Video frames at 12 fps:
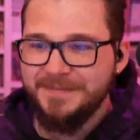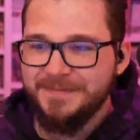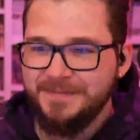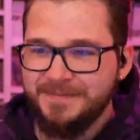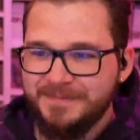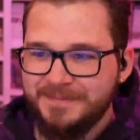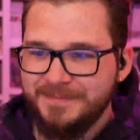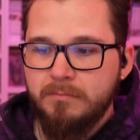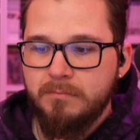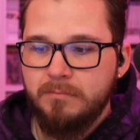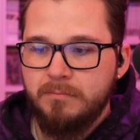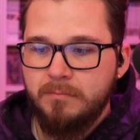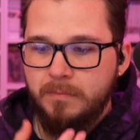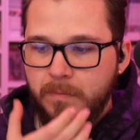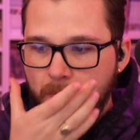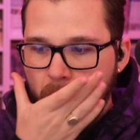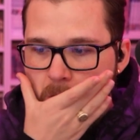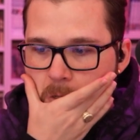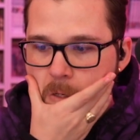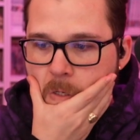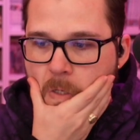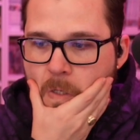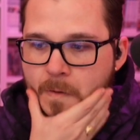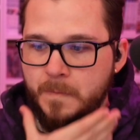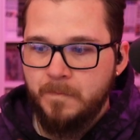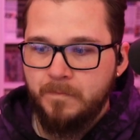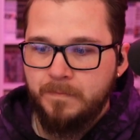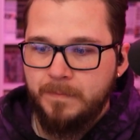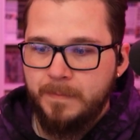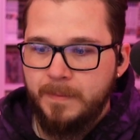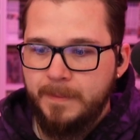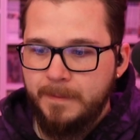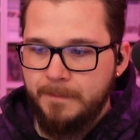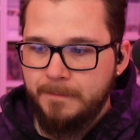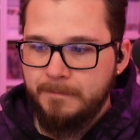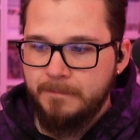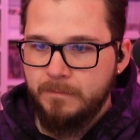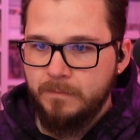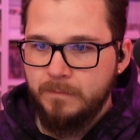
(silence)